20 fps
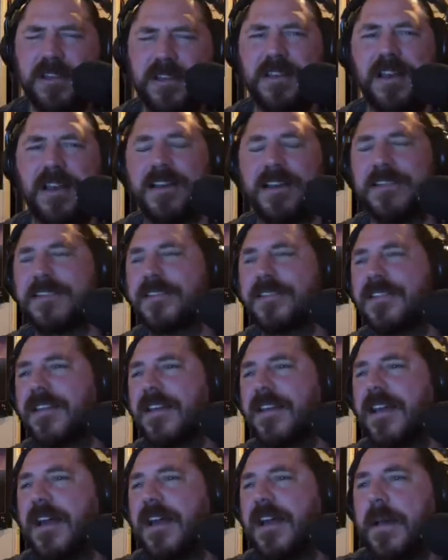guys.
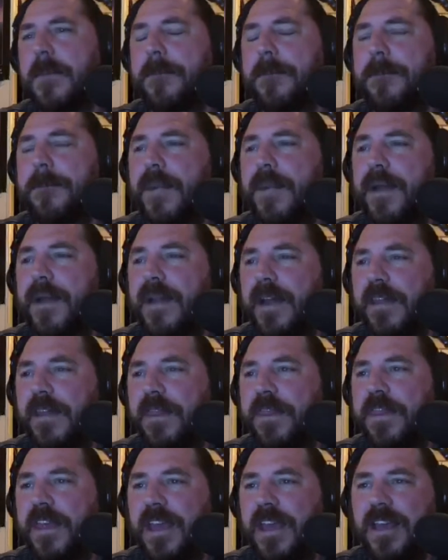But I
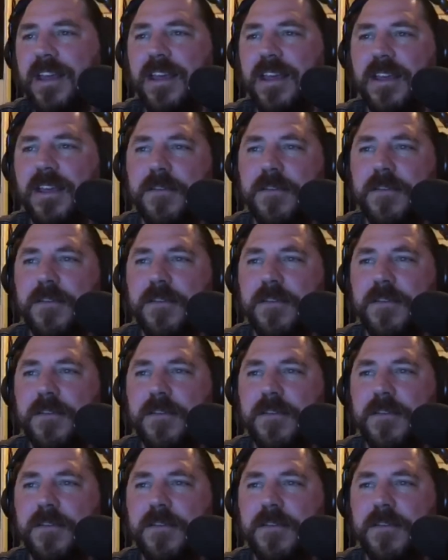think